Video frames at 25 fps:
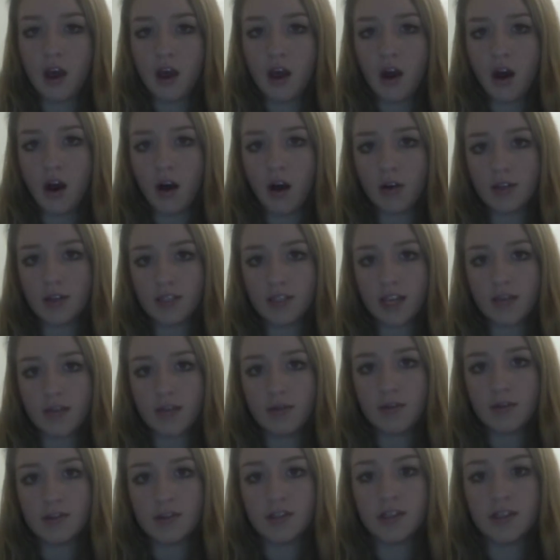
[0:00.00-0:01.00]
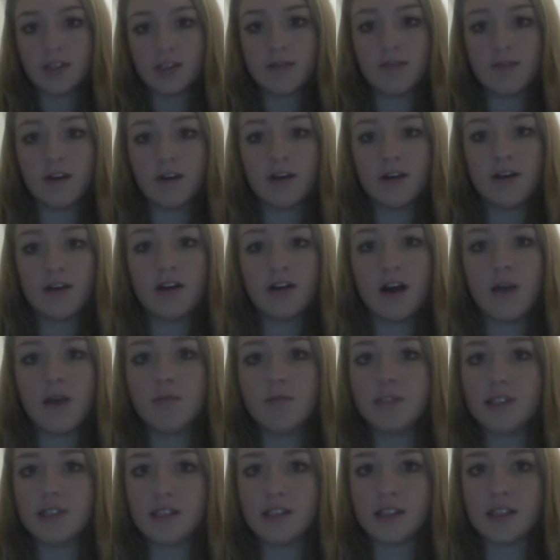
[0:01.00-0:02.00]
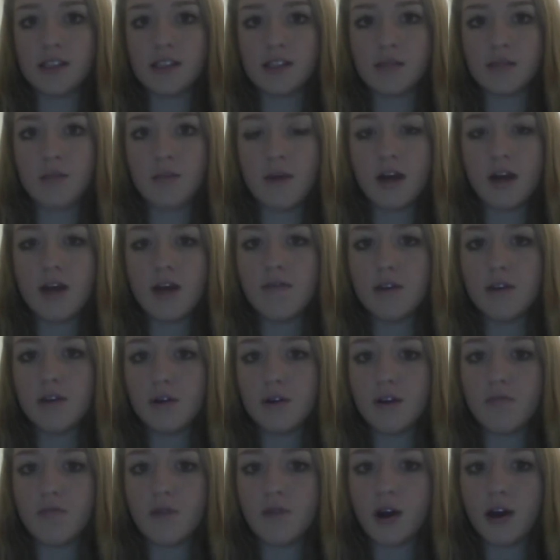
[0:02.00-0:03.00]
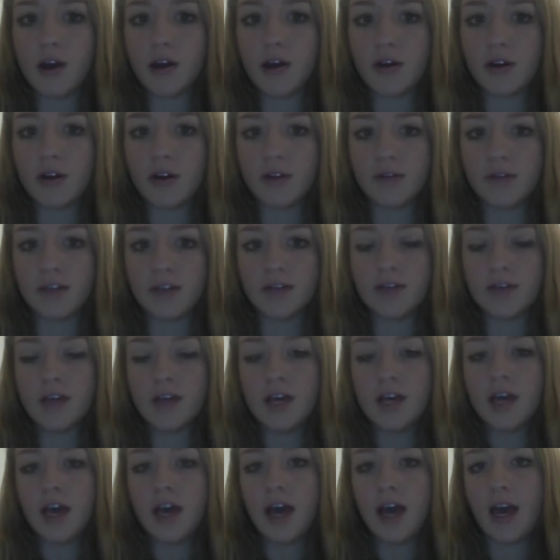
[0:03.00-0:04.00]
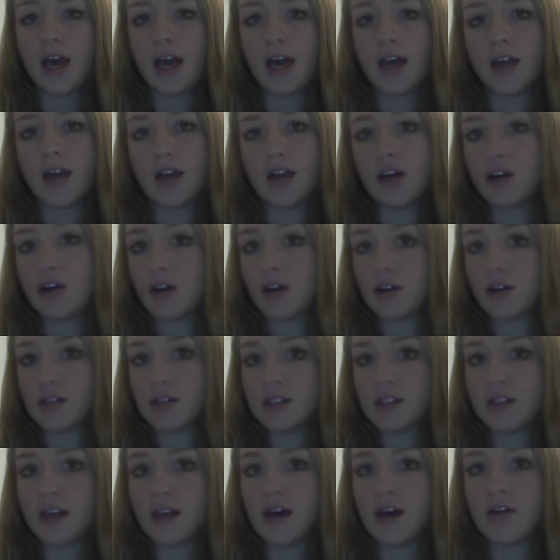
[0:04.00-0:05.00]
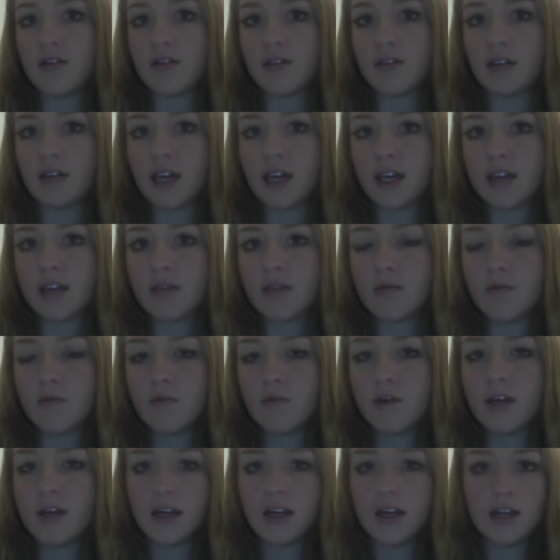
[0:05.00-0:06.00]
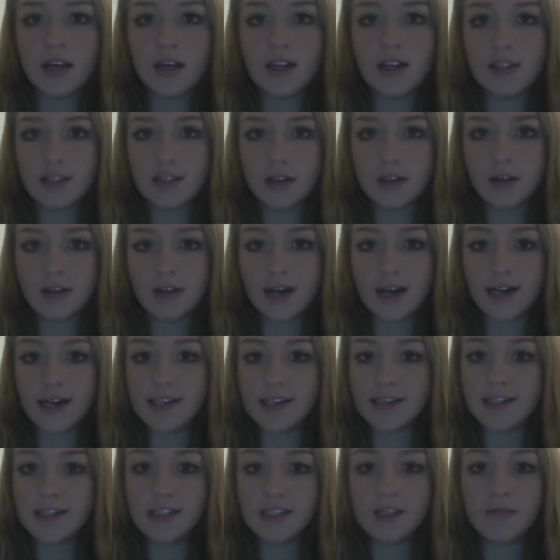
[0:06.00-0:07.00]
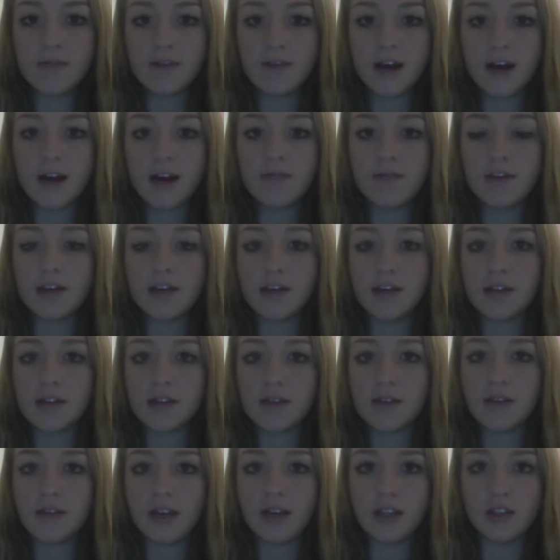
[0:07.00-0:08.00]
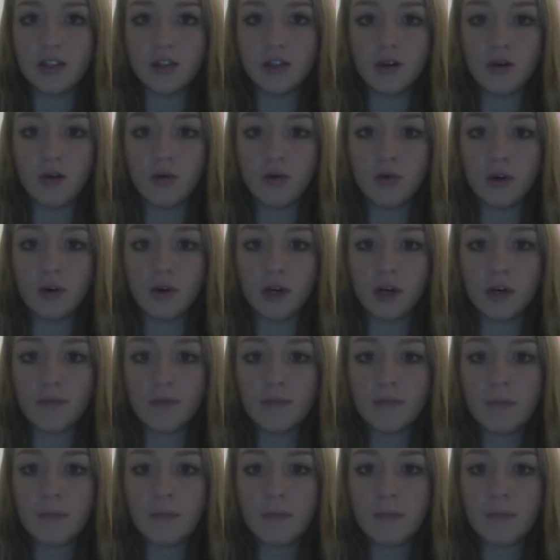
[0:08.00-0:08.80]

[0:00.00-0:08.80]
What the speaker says: Alzheimer's is a very common disease. Many of you have probably heard of it, and it occurs in the elderly. We can consider that 65 years of age or older.